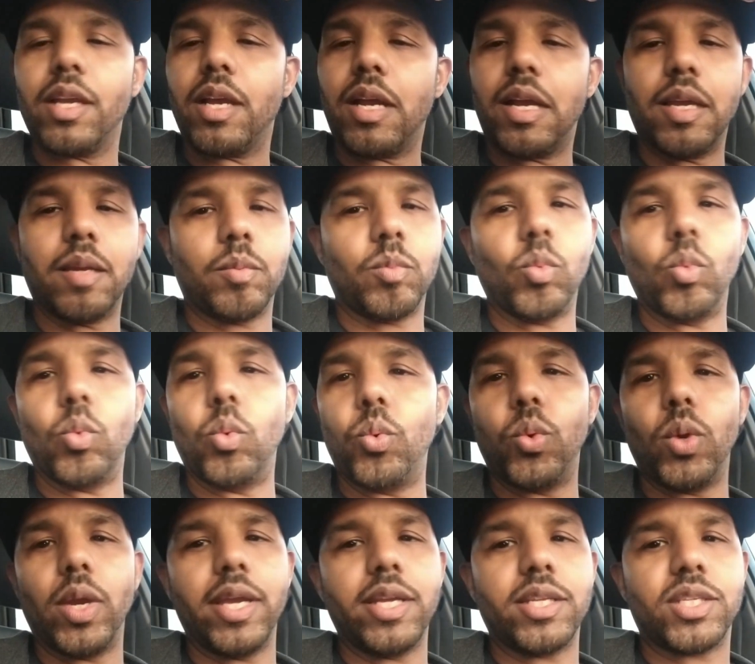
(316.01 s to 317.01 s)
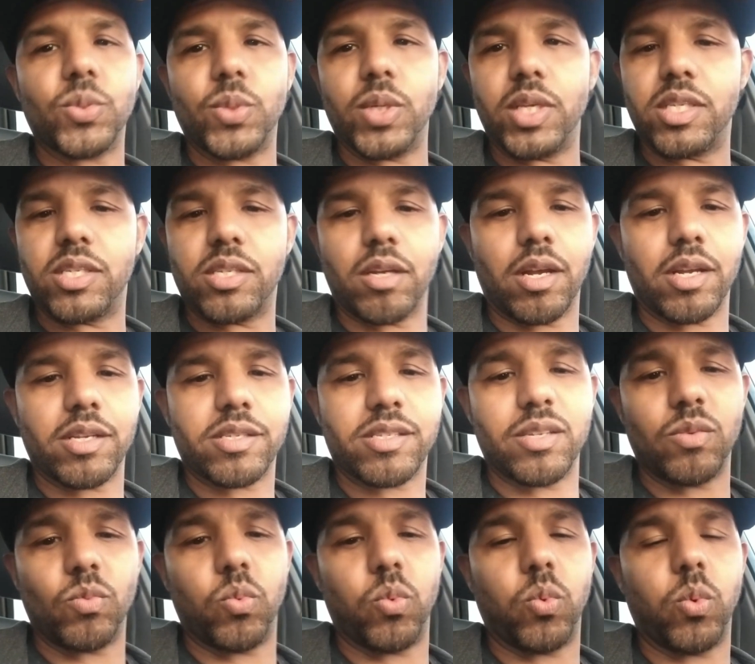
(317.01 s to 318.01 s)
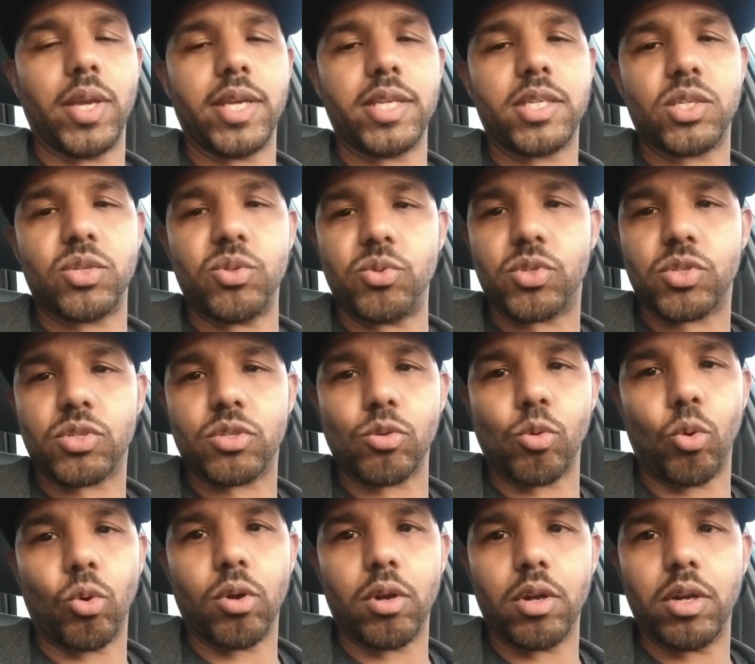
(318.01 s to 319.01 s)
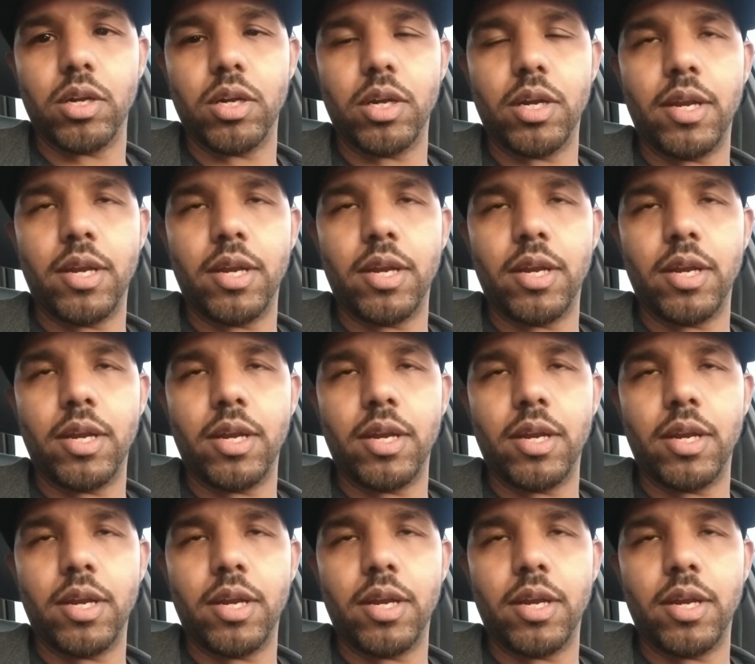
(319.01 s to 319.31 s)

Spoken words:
I am way too exhausted, way too sore.